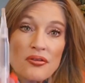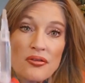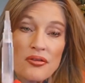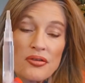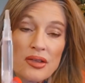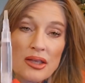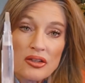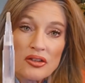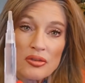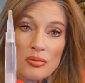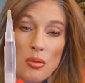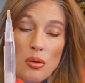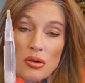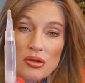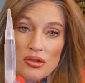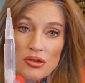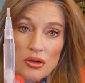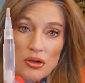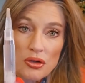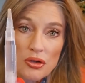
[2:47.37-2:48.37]
fits
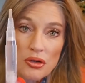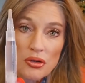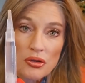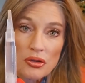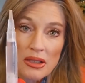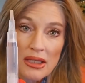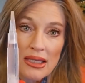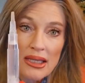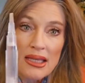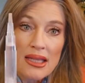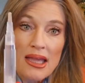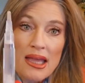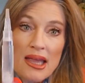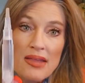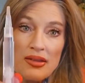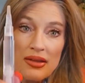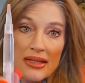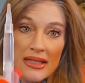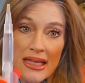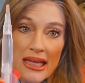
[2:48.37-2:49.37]
more securely
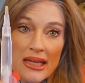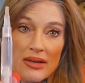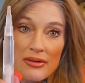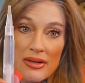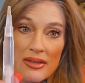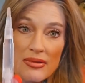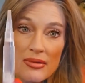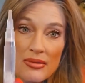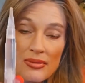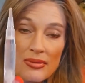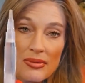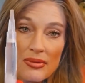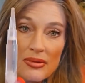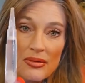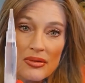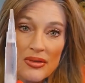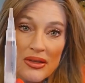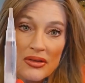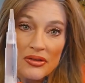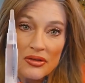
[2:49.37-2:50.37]
than carrying
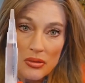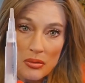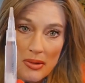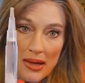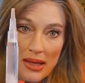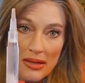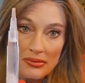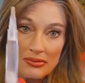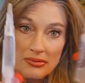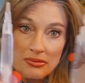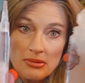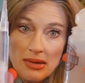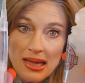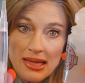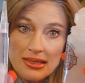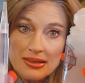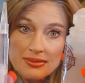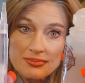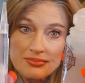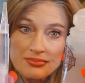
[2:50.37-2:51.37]
this around,
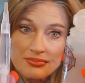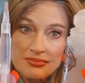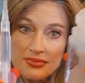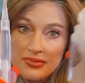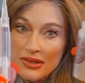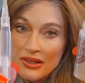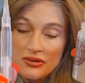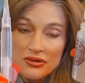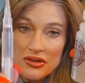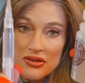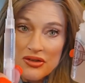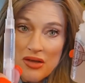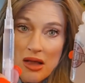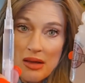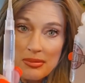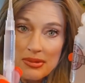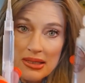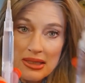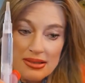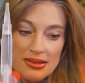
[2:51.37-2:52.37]
right? It's just
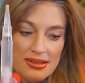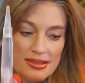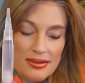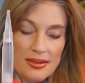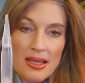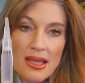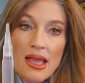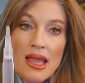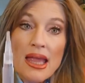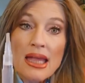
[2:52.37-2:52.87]
obvious.